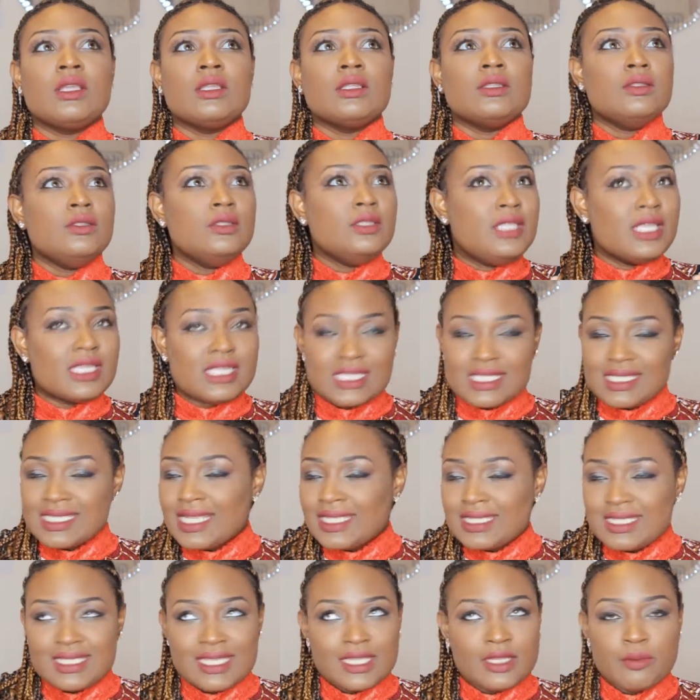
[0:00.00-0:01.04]
This is
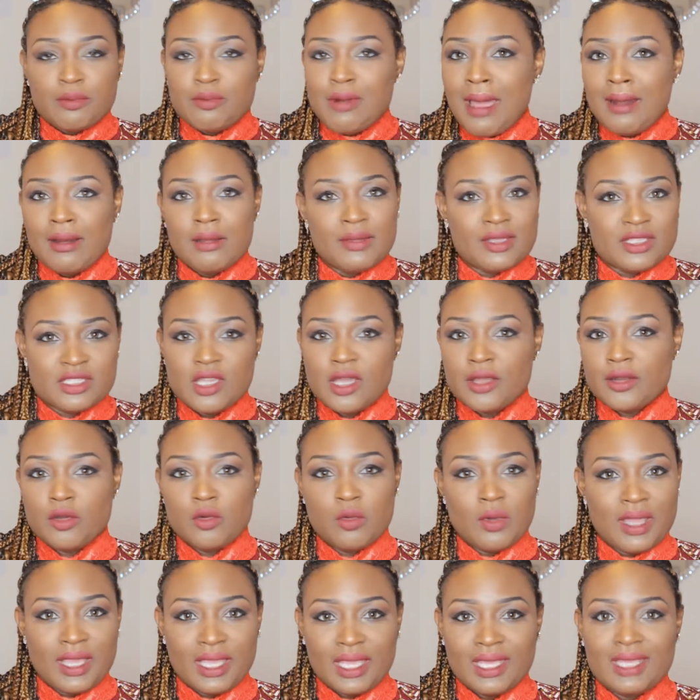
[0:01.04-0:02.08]
not to say the problem has gone
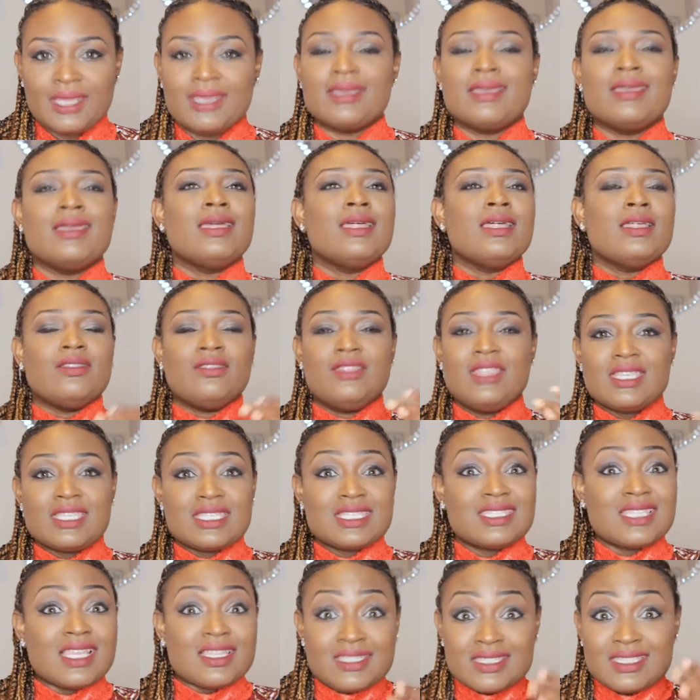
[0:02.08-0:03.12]
away. This
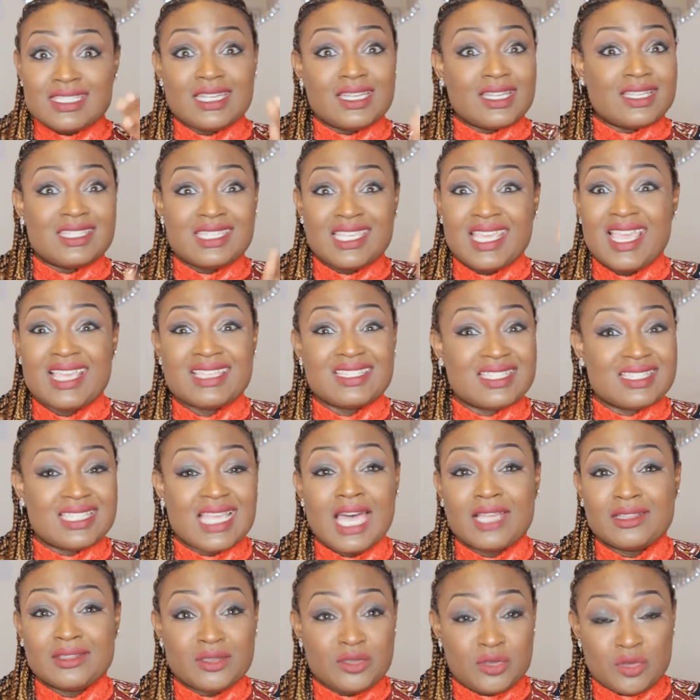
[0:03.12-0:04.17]
is not to say the test is
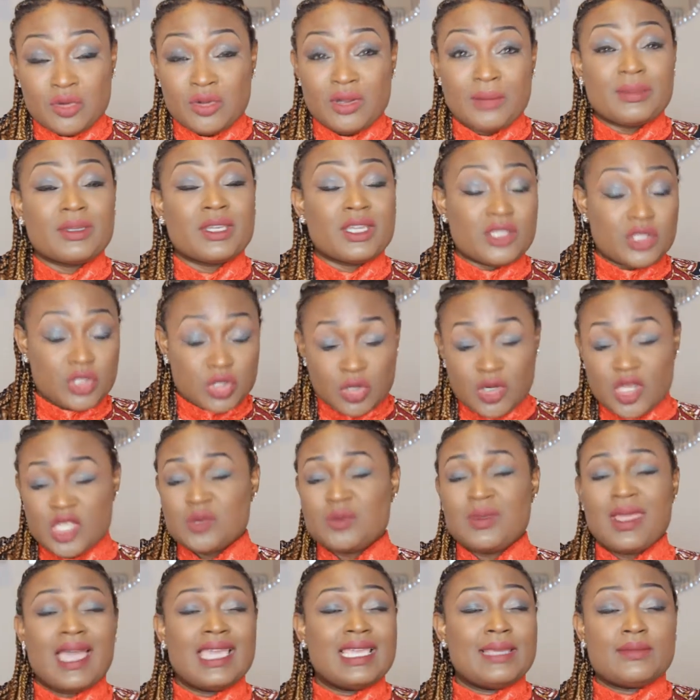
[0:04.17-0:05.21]
out the door, because trust
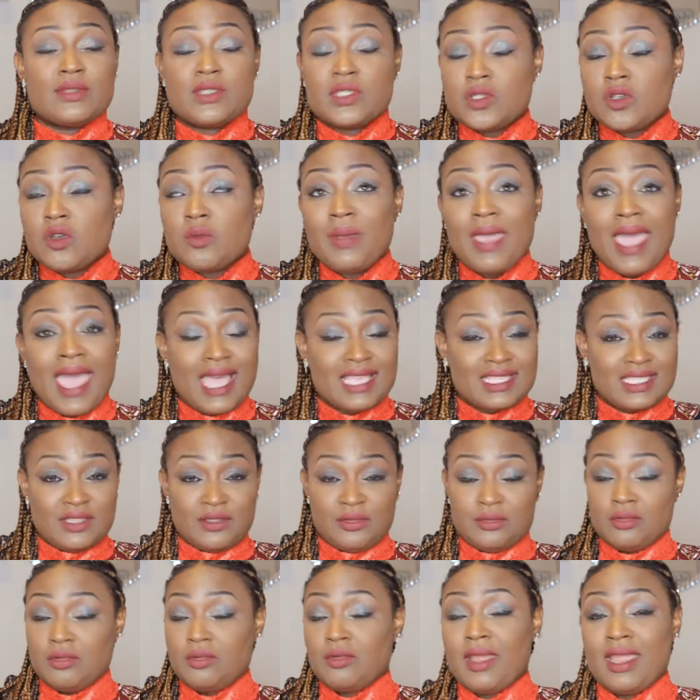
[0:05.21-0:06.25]
me, I am still passing
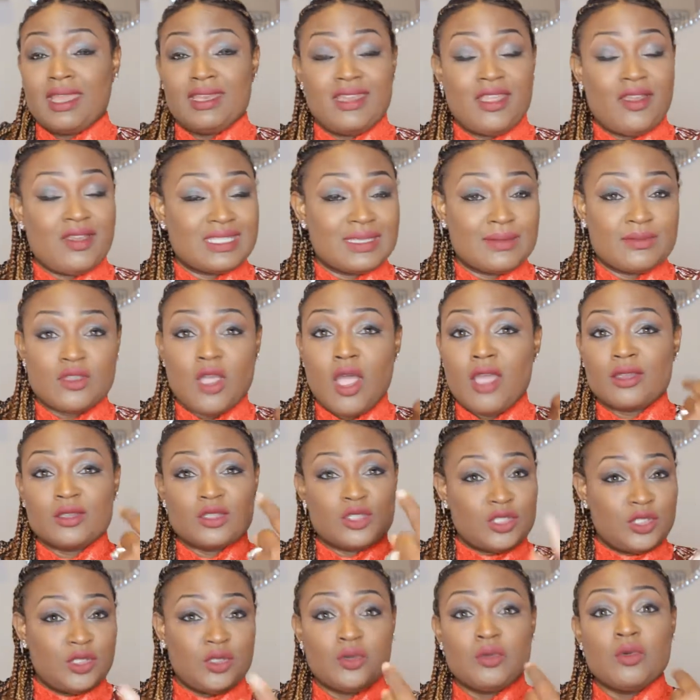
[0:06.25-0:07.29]
through right now as I'm talking
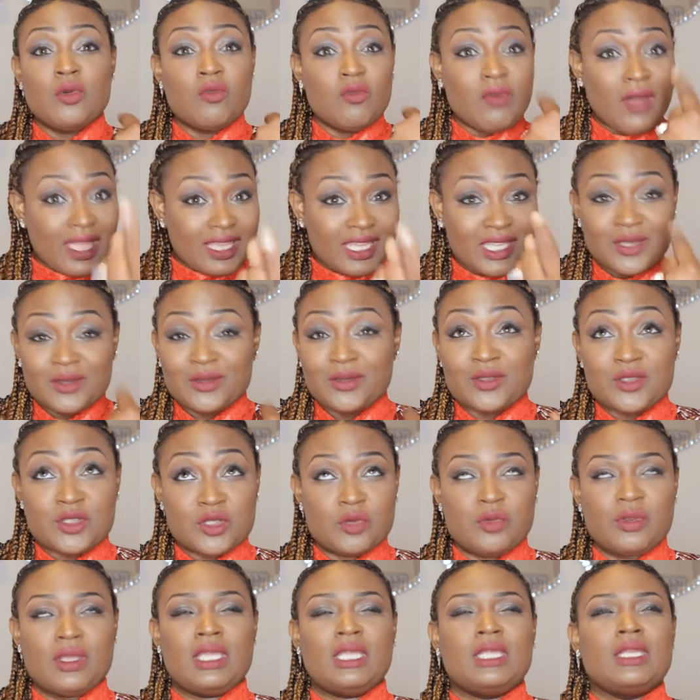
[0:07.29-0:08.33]
to you right here on the
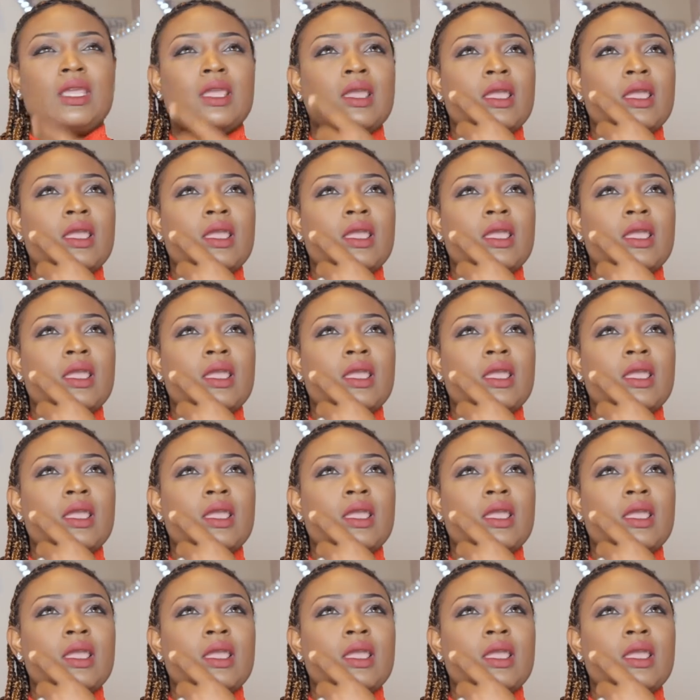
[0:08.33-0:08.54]
screen.